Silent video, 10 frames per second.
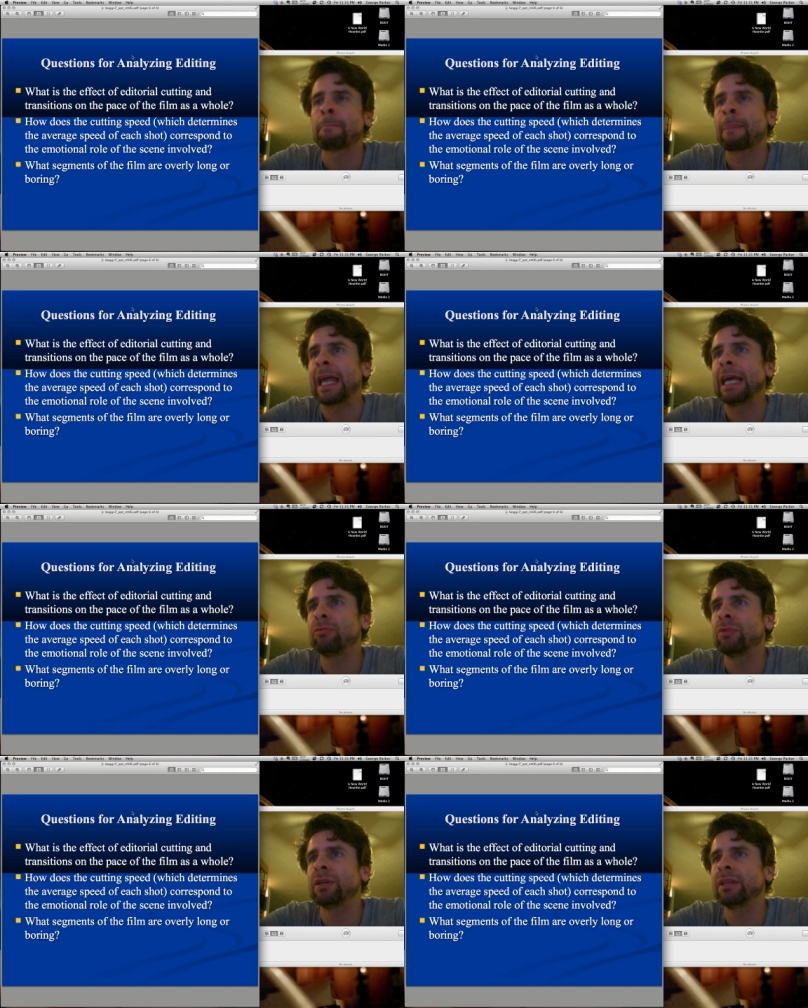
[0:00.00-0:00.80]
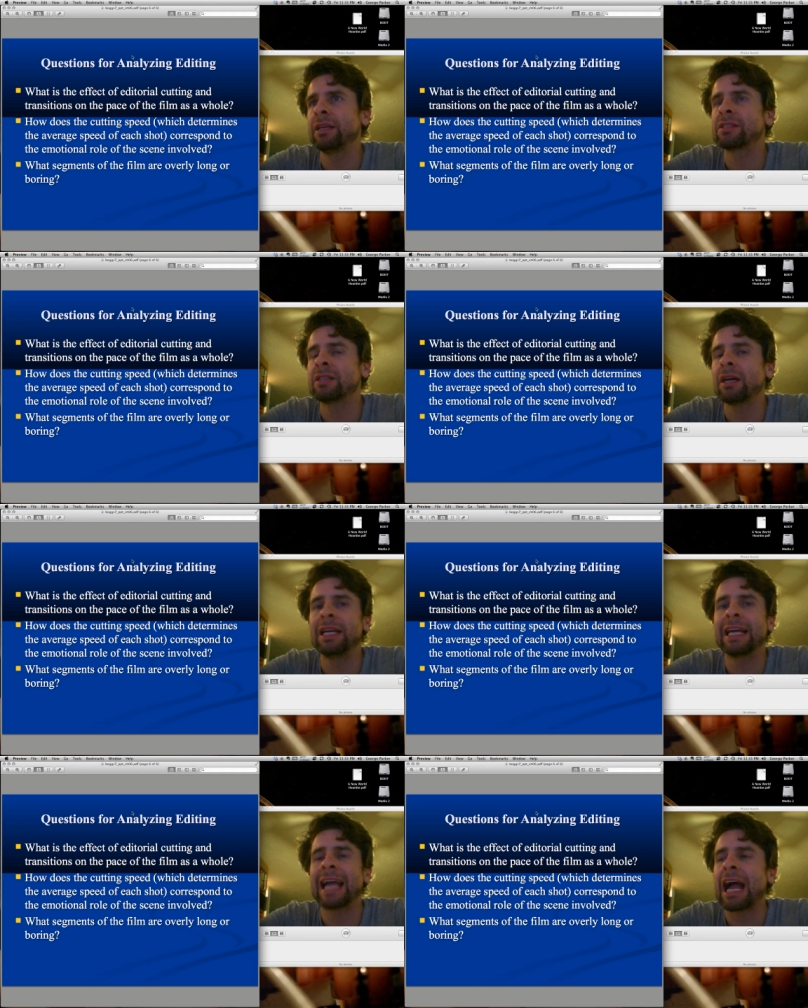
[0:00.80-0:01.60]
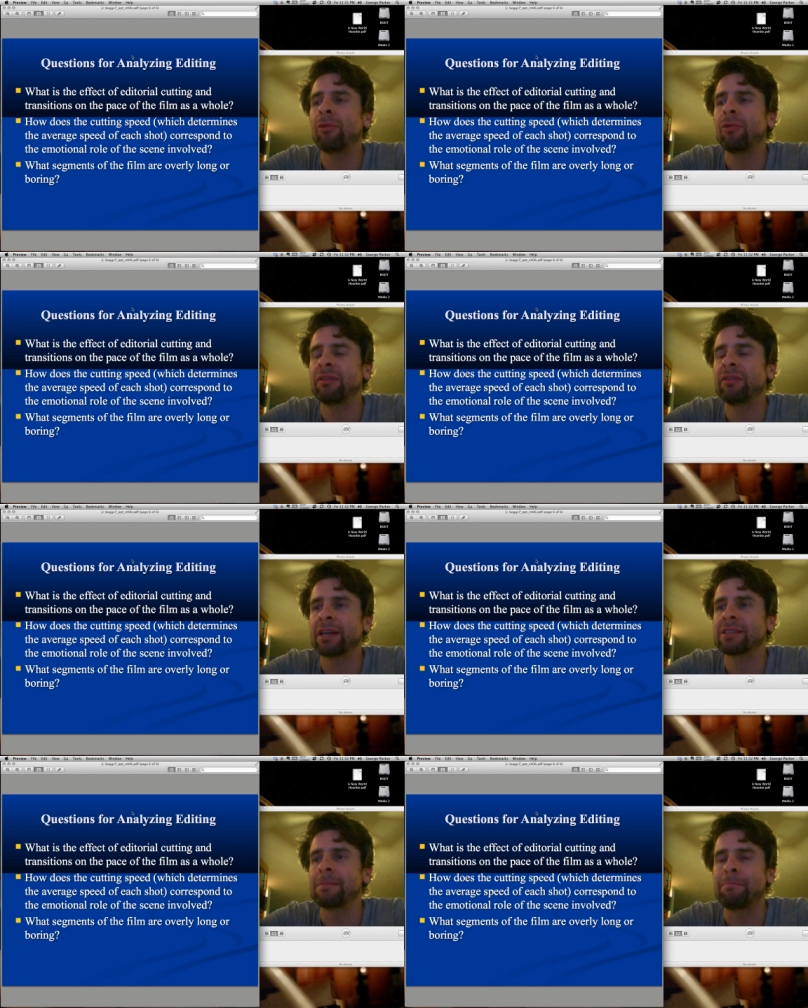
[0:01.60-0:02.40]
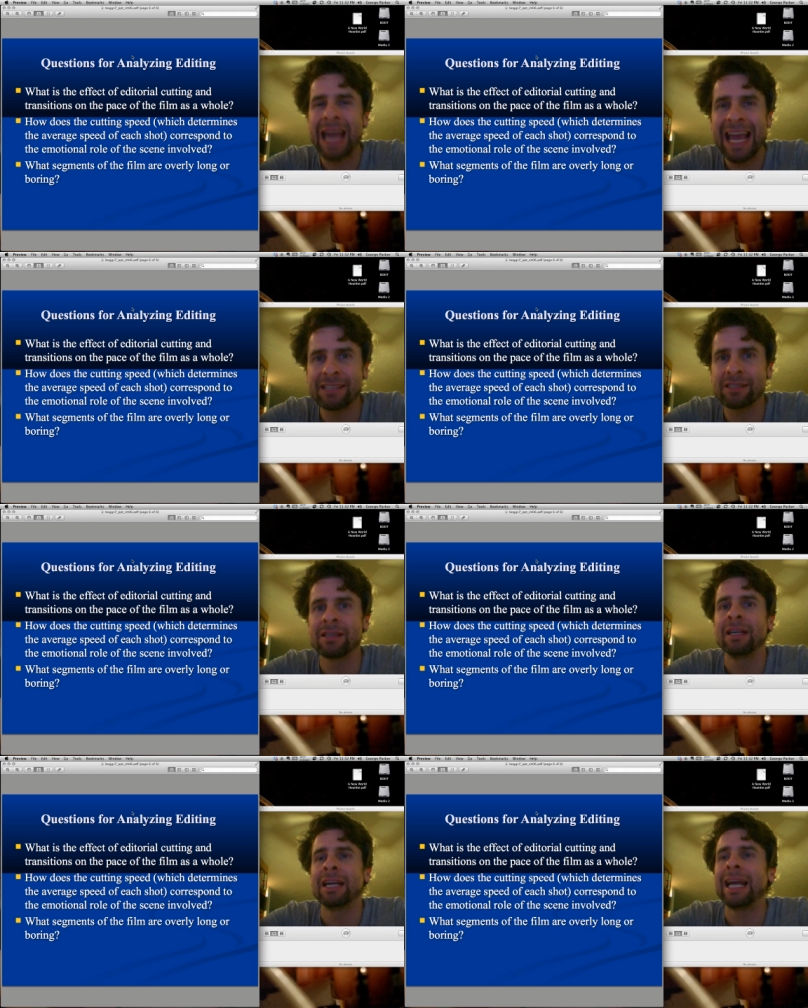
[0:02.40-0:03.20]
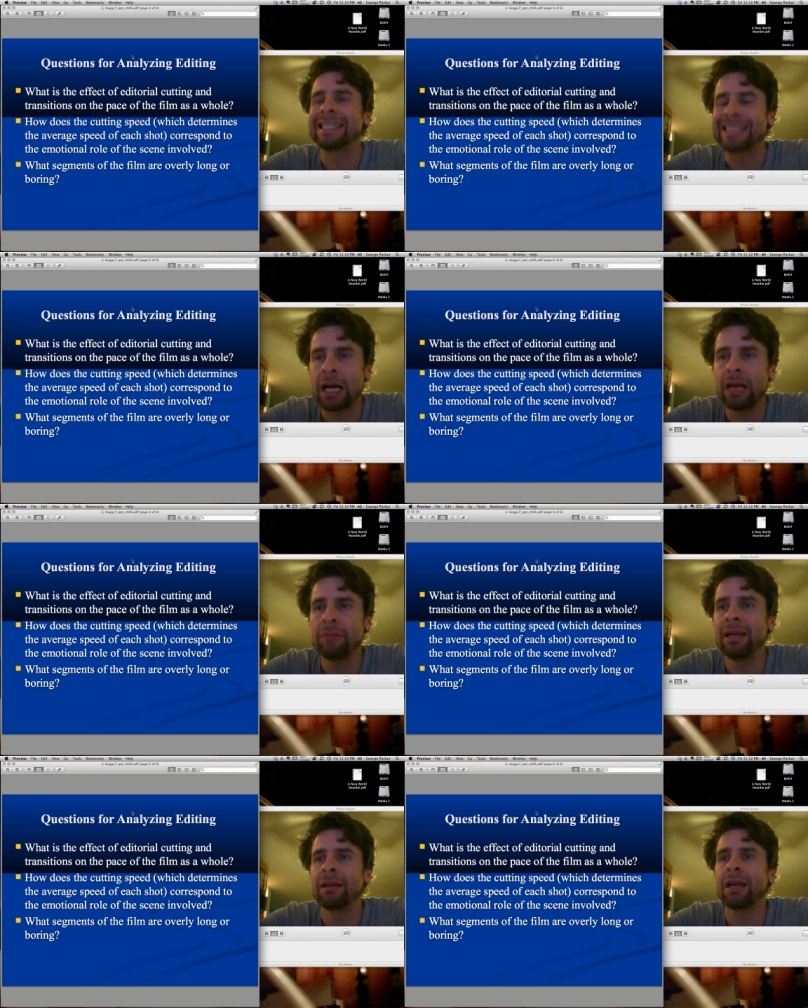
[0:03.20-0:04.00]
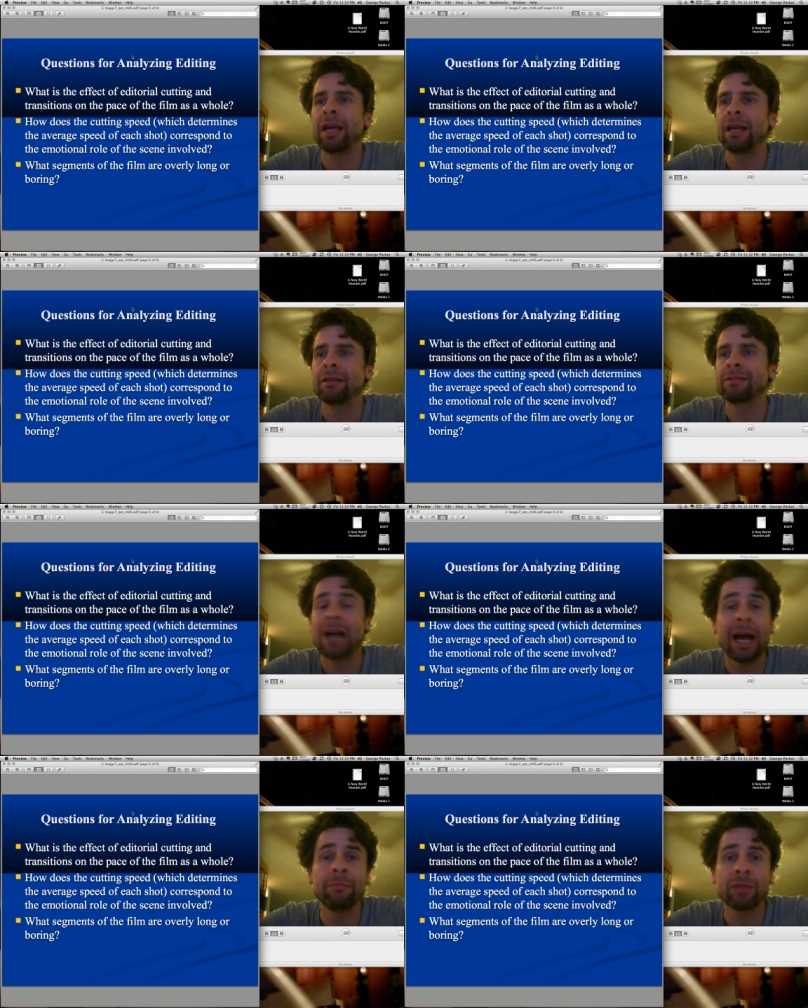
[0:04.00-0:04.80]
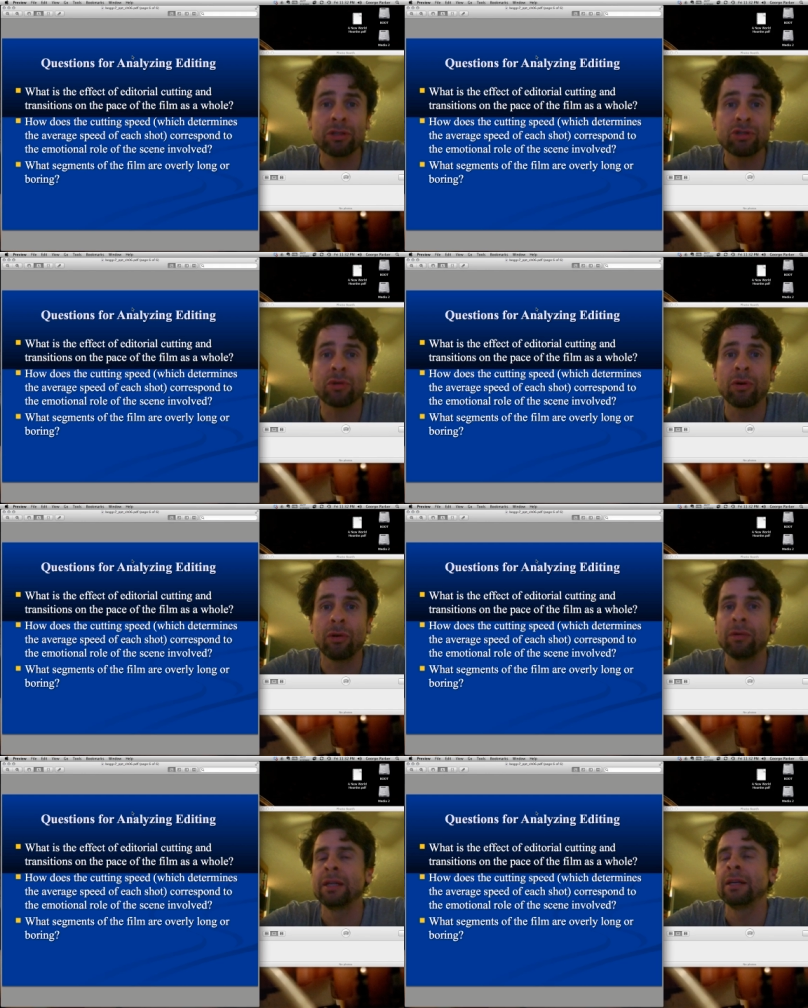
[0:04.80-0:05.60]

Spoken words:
and really studying how it affects the pace and timing and time control